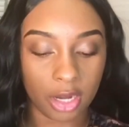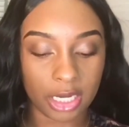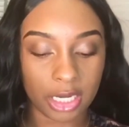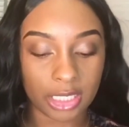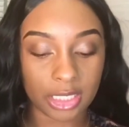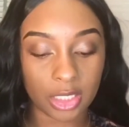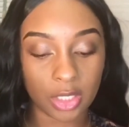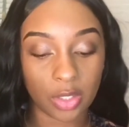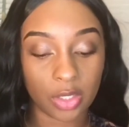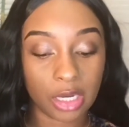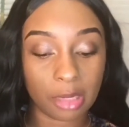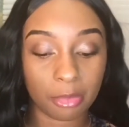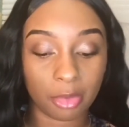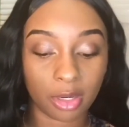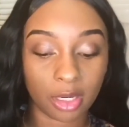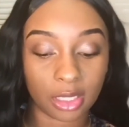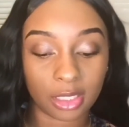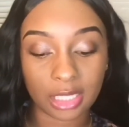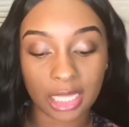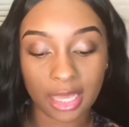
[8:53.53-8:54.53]
so number
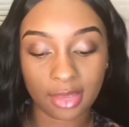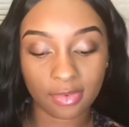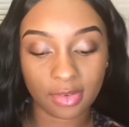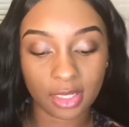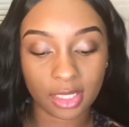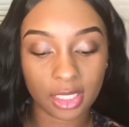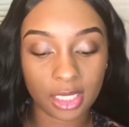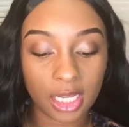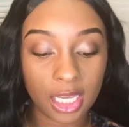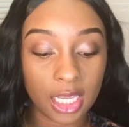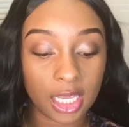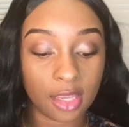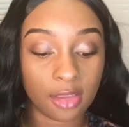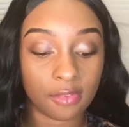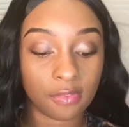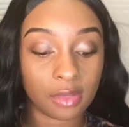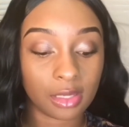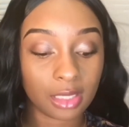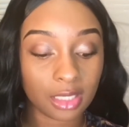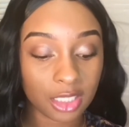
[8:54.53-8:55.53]
11, if
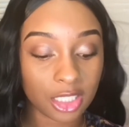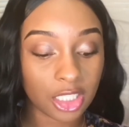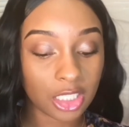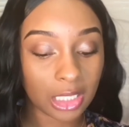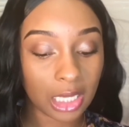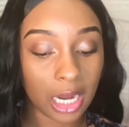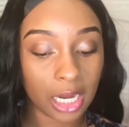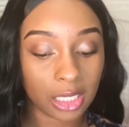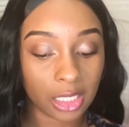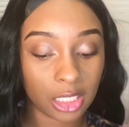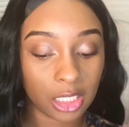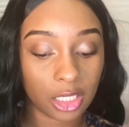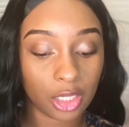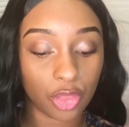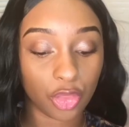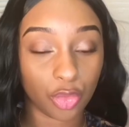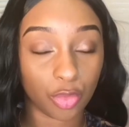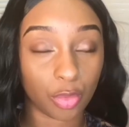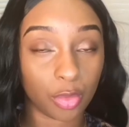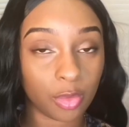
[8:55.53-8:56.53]
it looks shiny
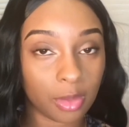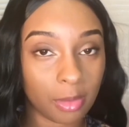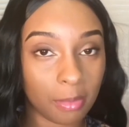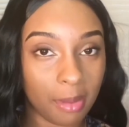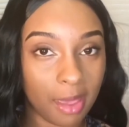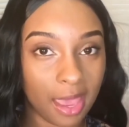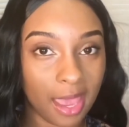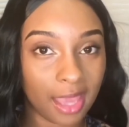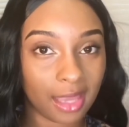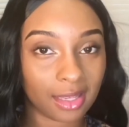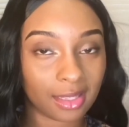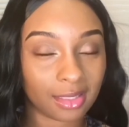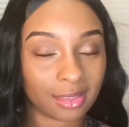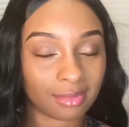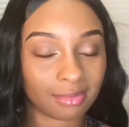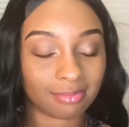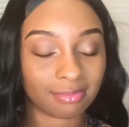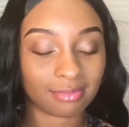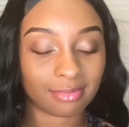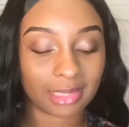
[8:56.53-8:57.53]
through the pack,
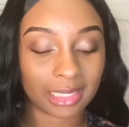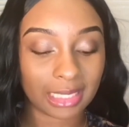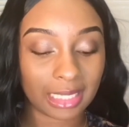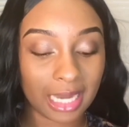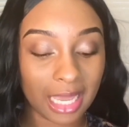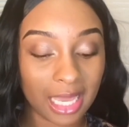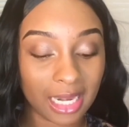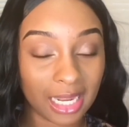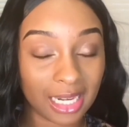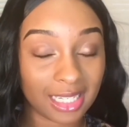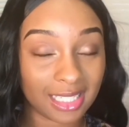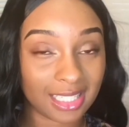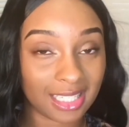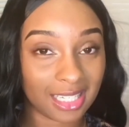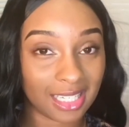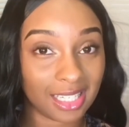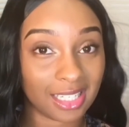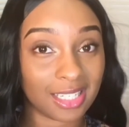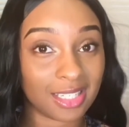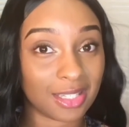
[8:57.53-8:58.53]
9 out of
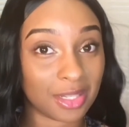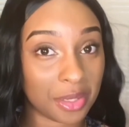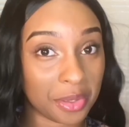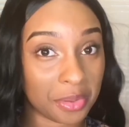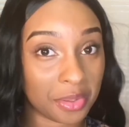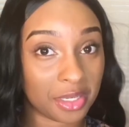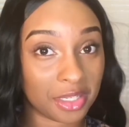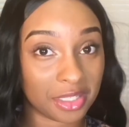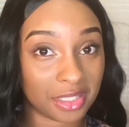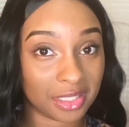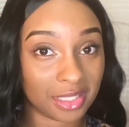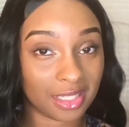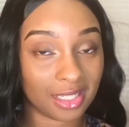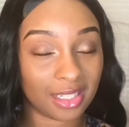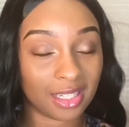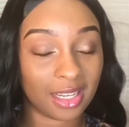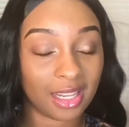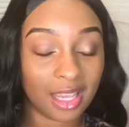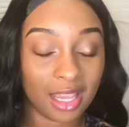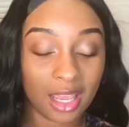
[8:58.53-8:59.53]
10 is no good.
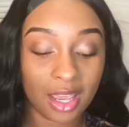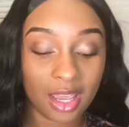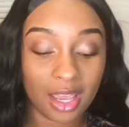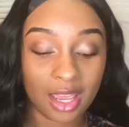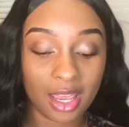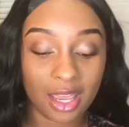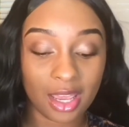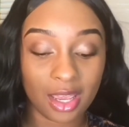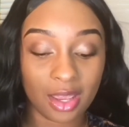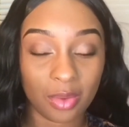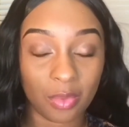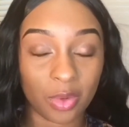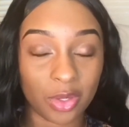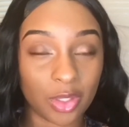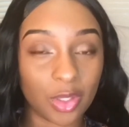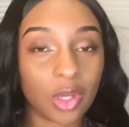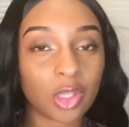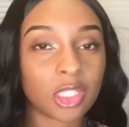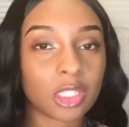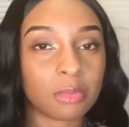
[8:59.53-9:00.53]
When you
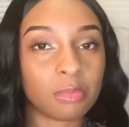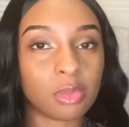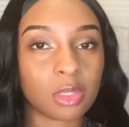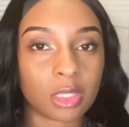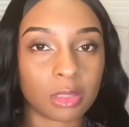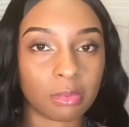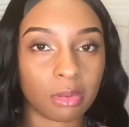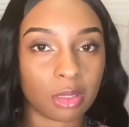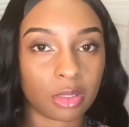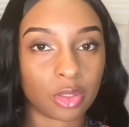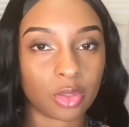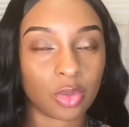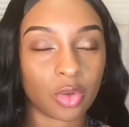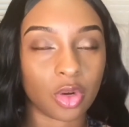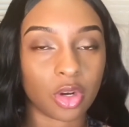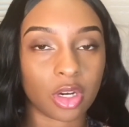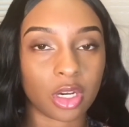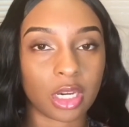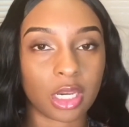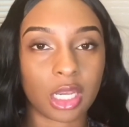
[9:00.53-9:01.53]
go to the beauty supply
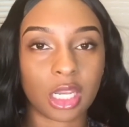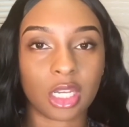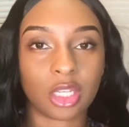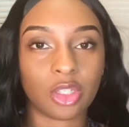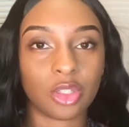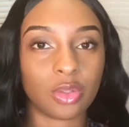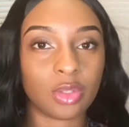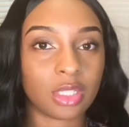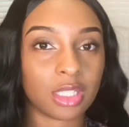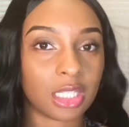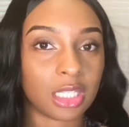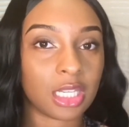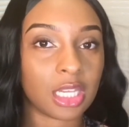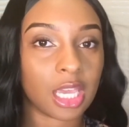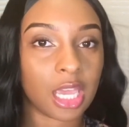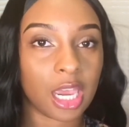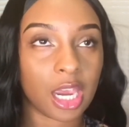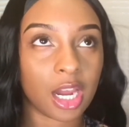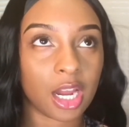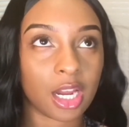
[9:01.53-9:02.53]
store and you see
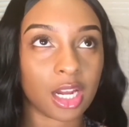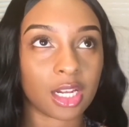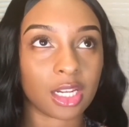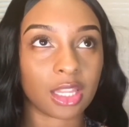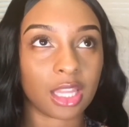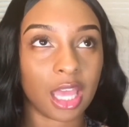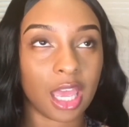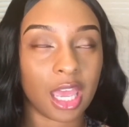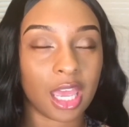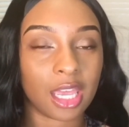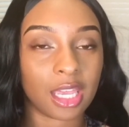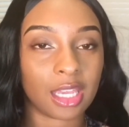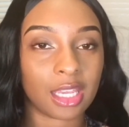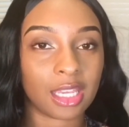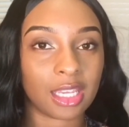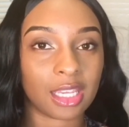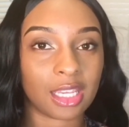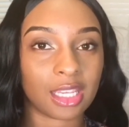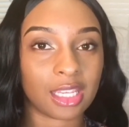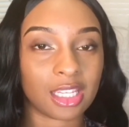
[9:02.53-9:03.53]
hair that
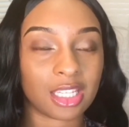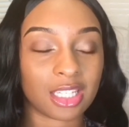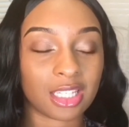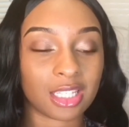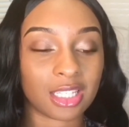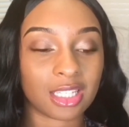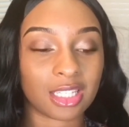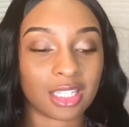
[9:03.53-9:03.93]
is